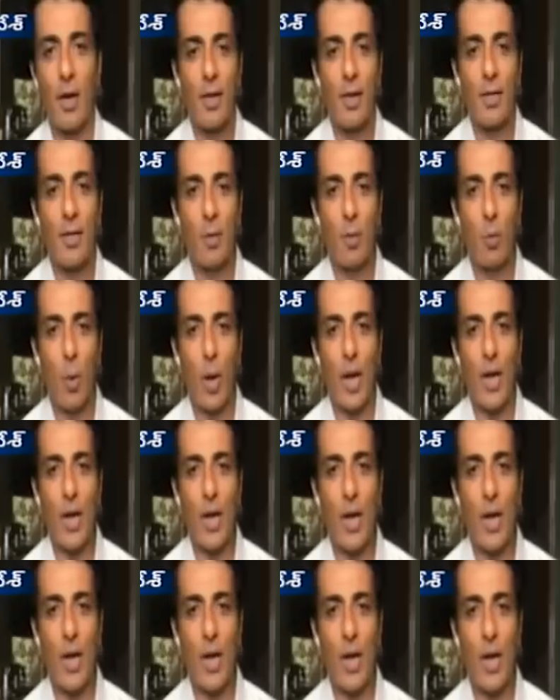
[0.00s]

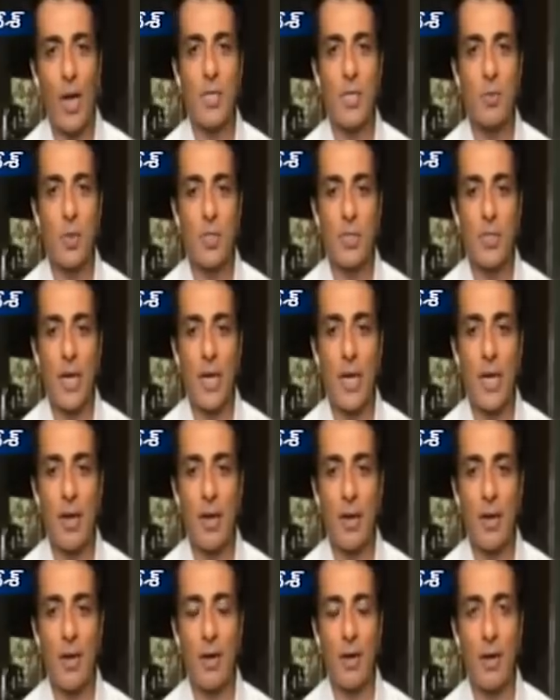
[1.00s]
one image which said
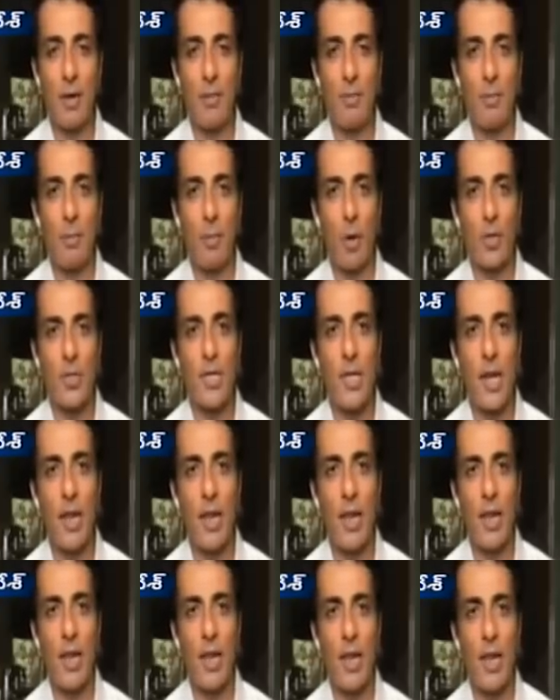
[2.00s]
oxygen
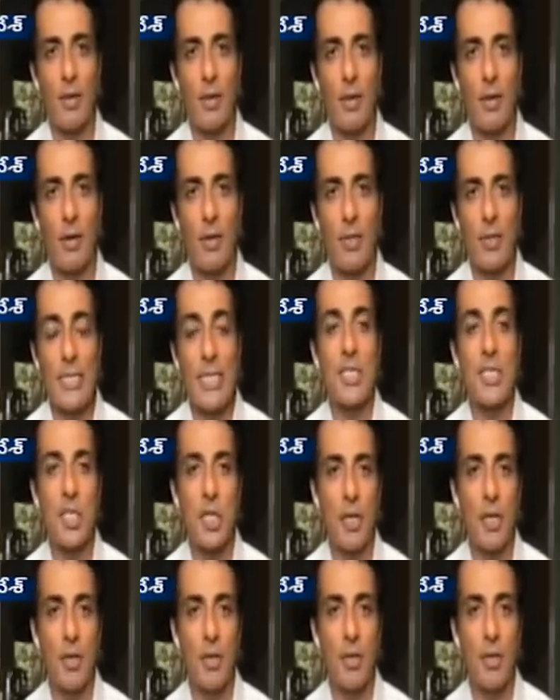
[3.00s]
level
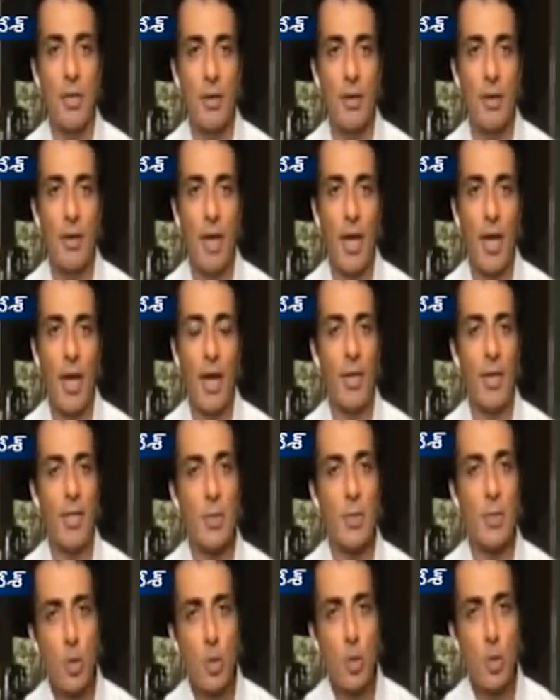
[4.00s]
60. And
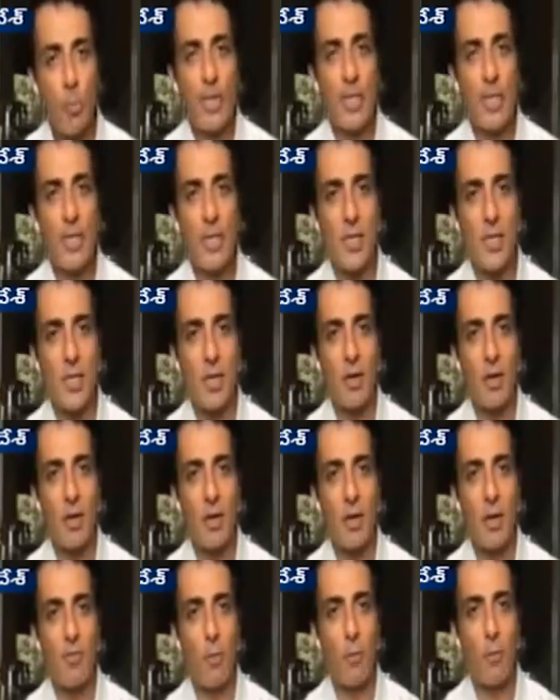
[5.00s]
no message
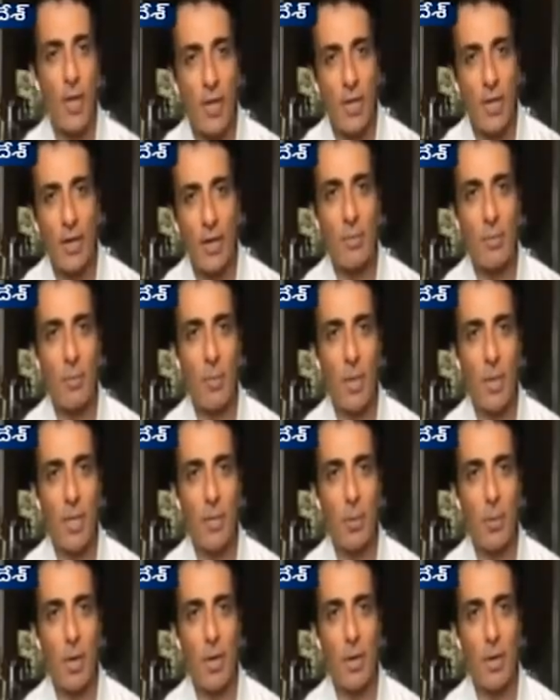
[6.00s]
from where that
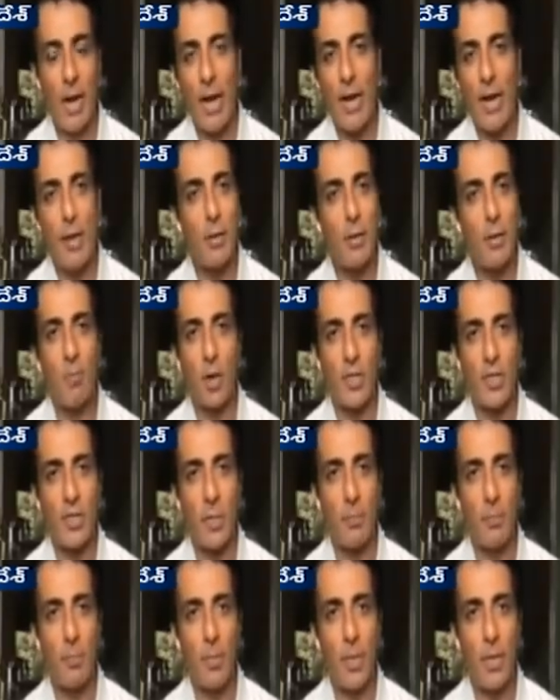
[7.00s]
random
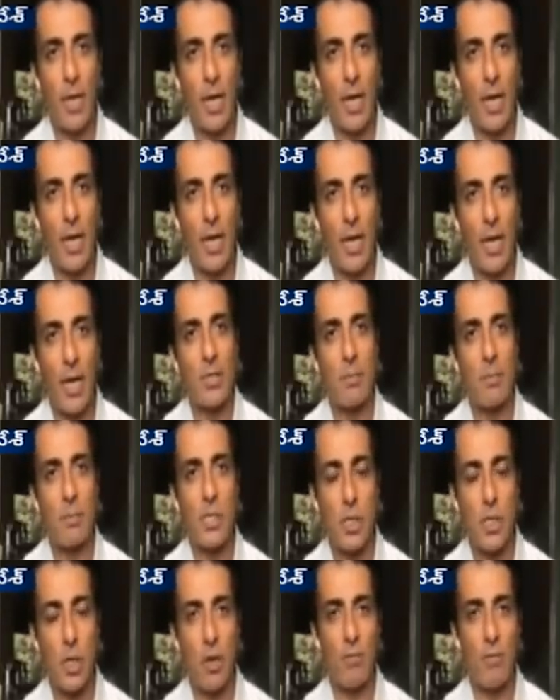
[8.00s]
WhatsApp became just a
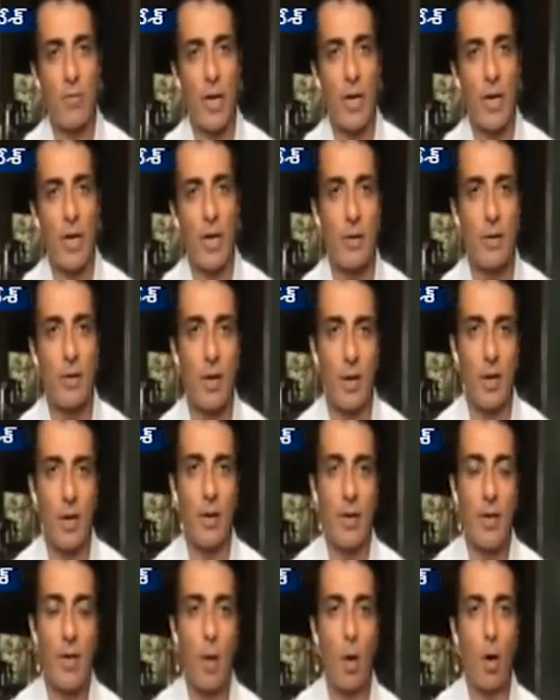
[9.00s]
picture of that
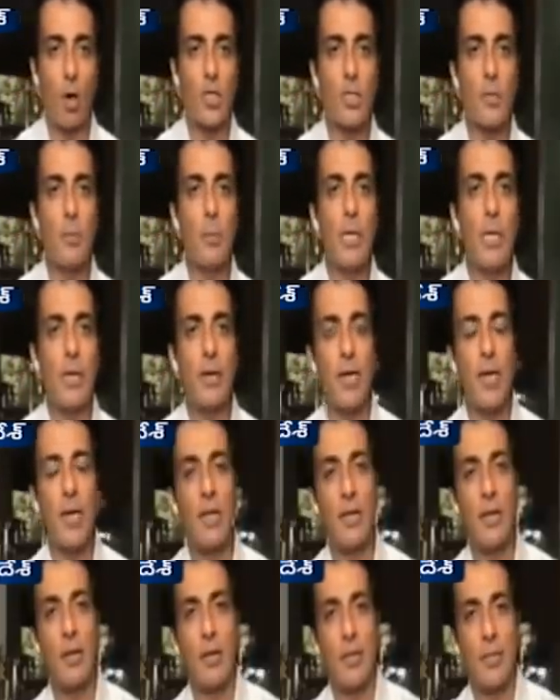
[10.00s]
oximeter
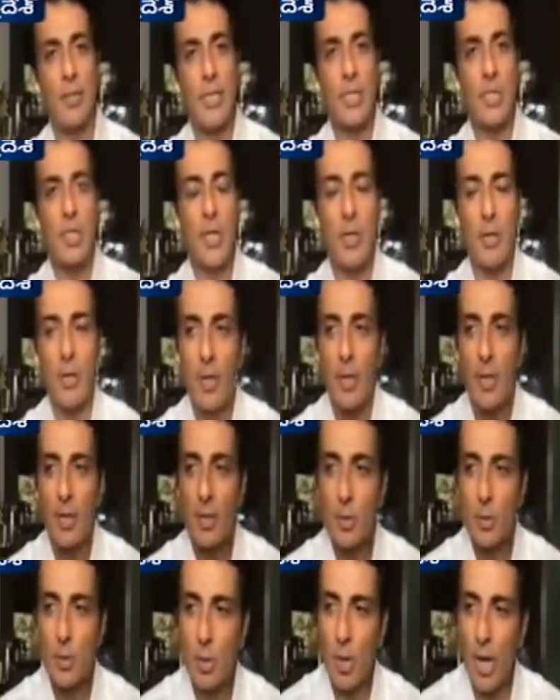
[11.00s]
reading 60.
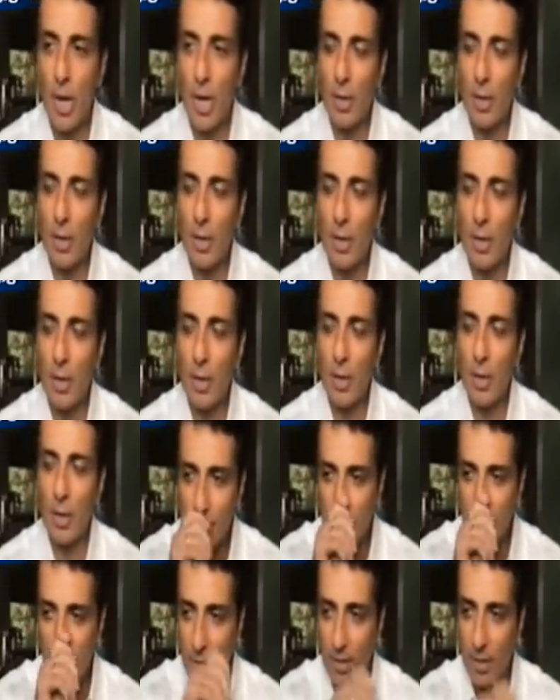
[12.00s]
So I called
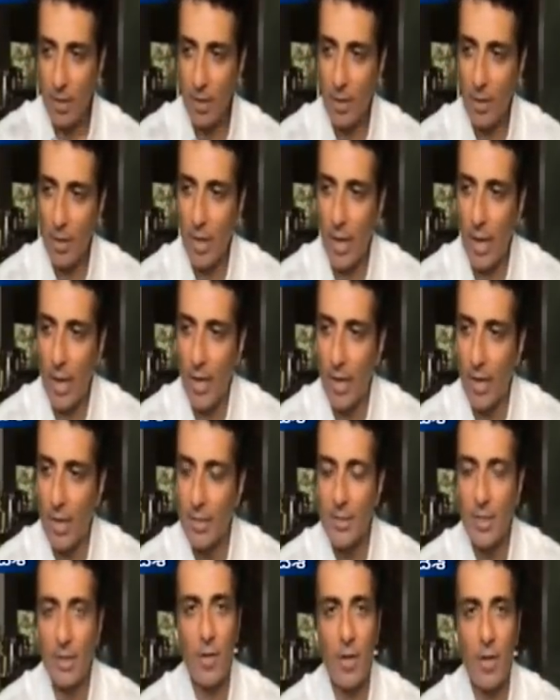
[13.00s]
that guy and
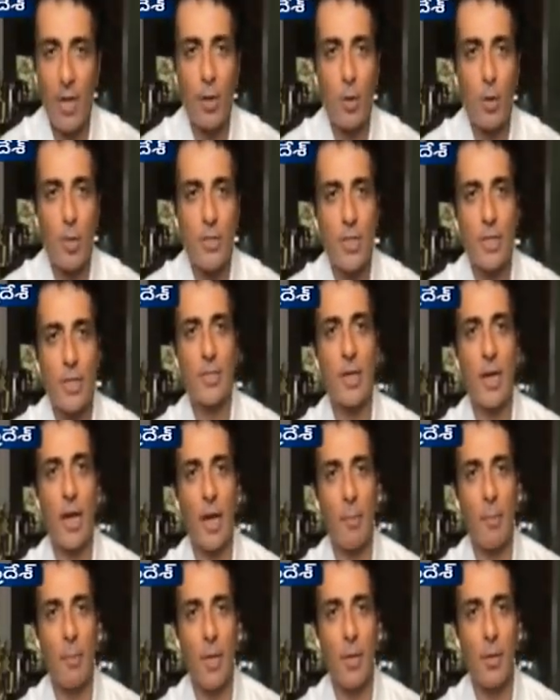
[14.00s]
he said, where are you? He said, sir,
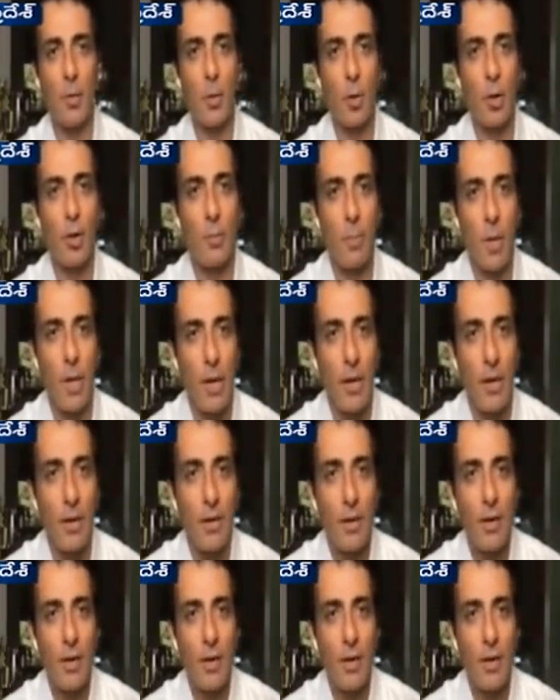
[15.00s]
I'm in Kokatpalli